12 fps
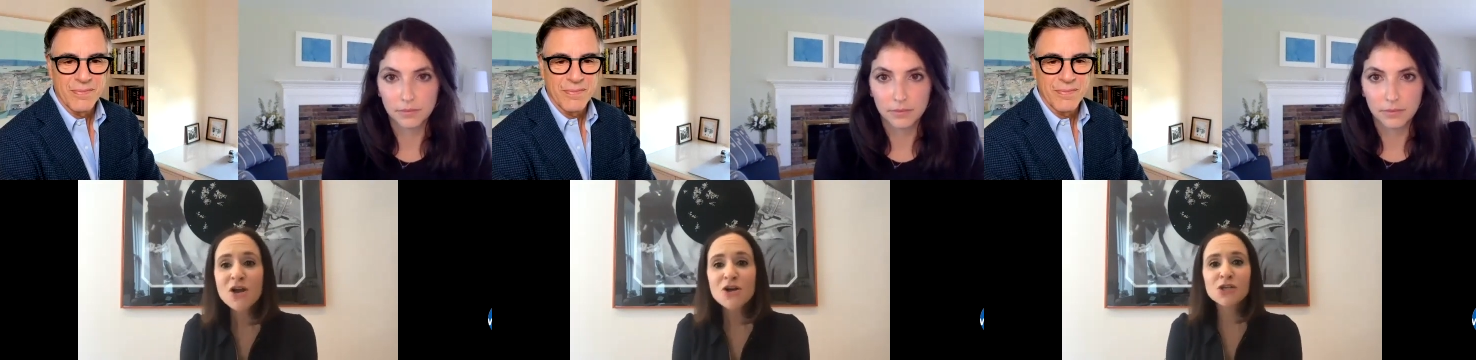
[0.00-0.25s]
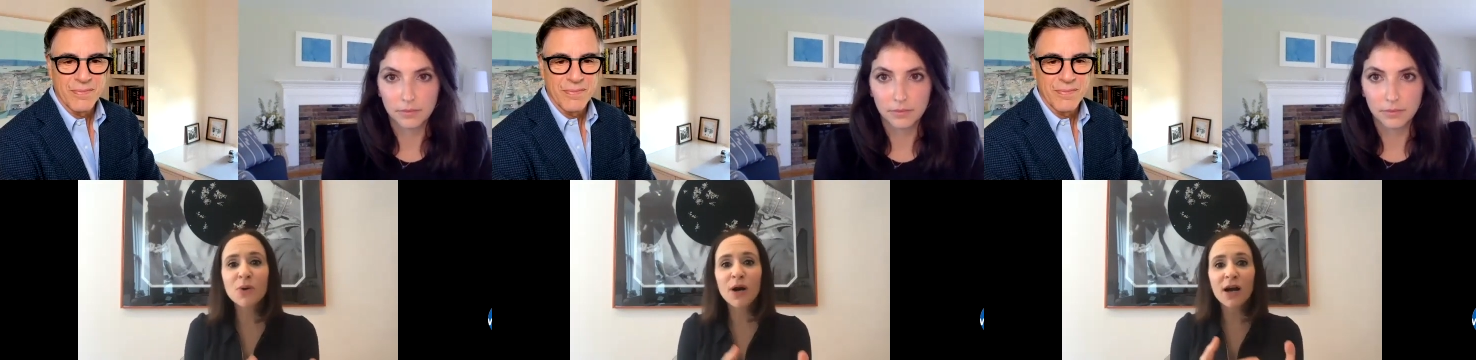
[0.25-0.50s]

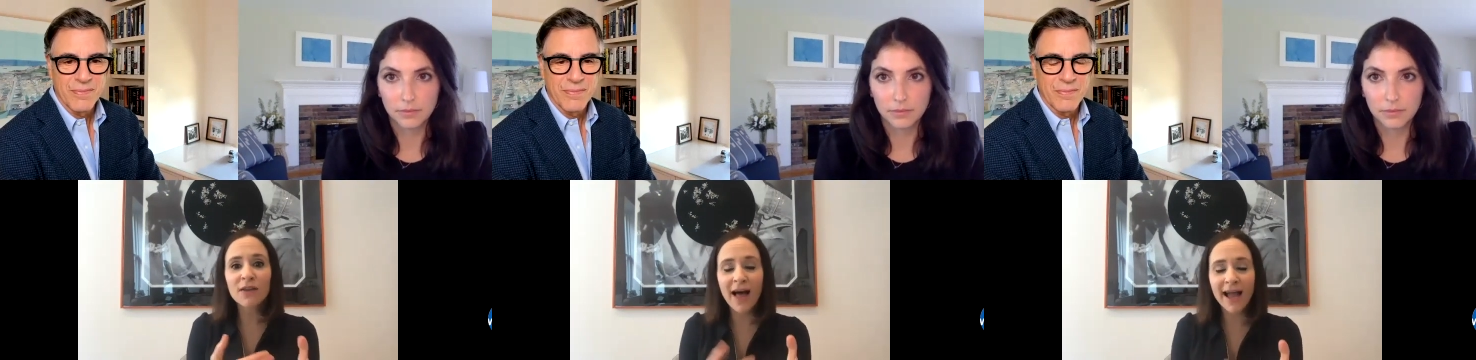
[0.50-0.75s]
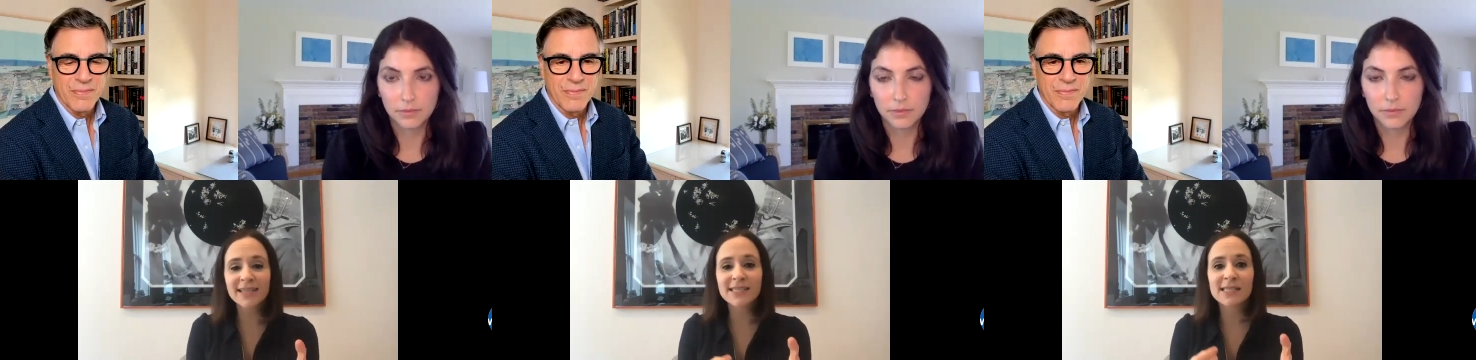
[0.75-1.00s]
Speaker 1: to our
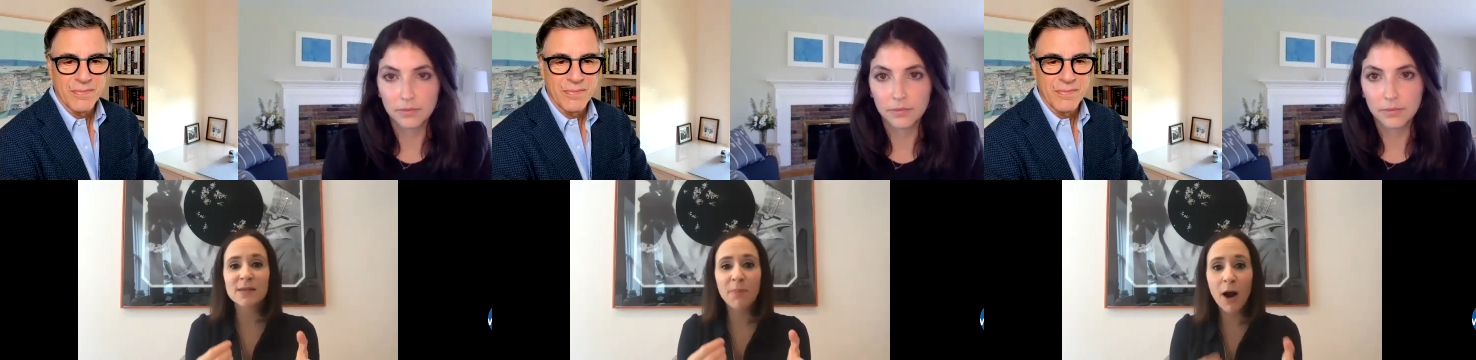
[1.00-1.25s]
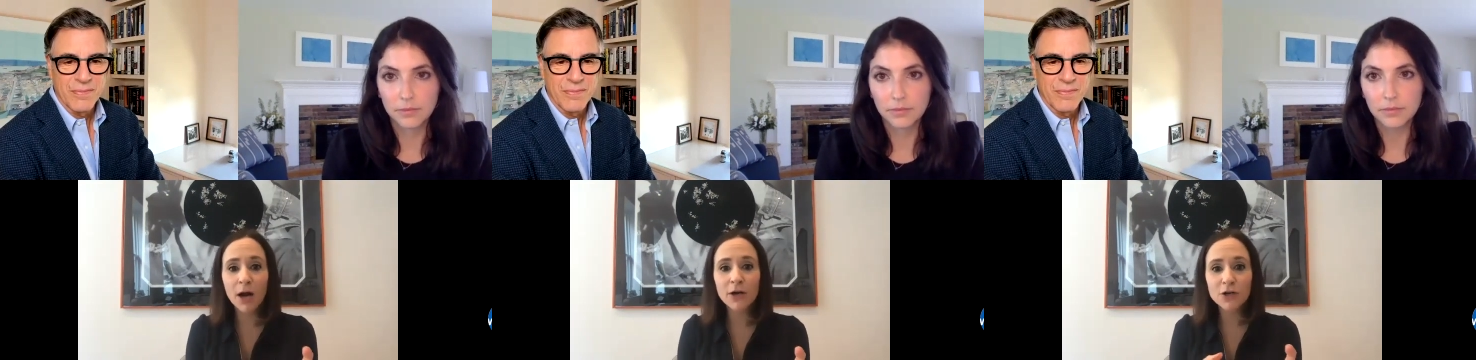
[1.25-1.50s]
alliances and
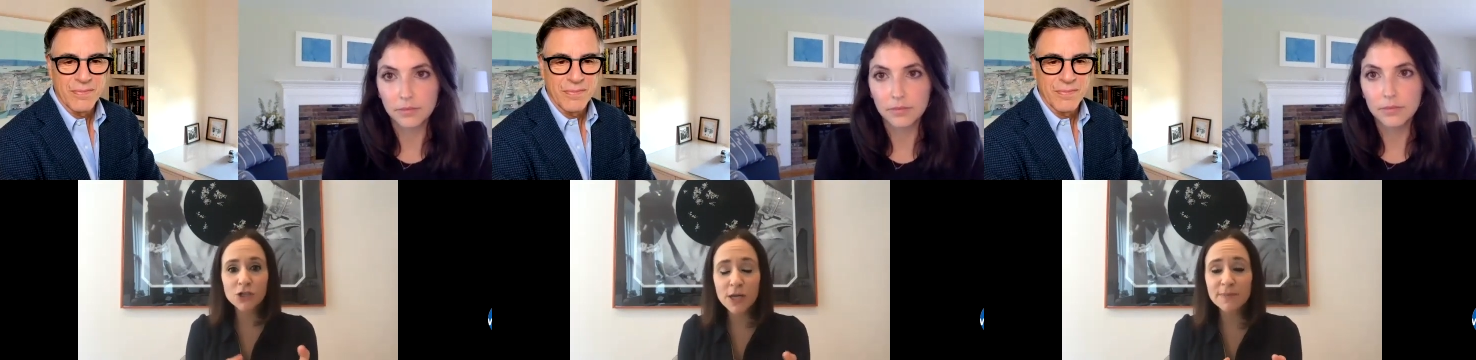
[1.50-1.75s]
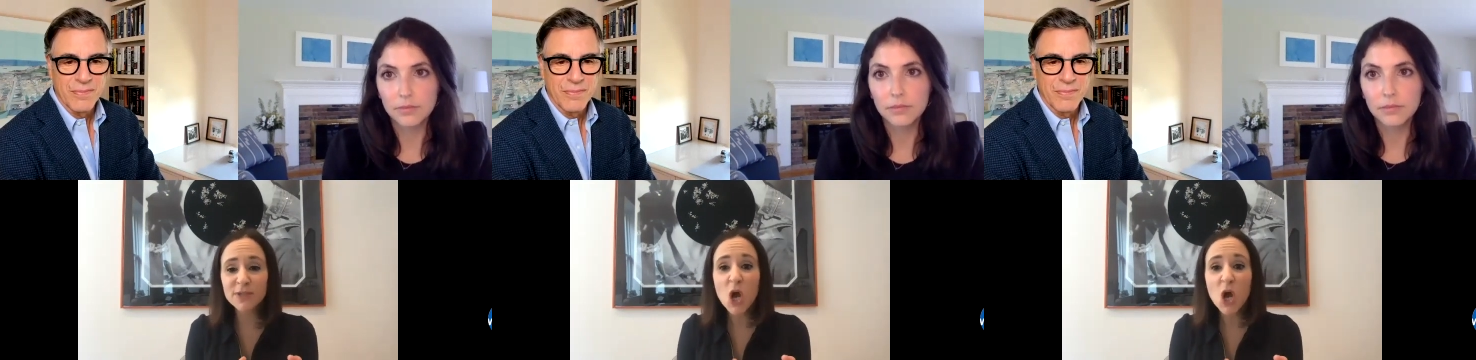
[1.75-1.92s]
partnerships,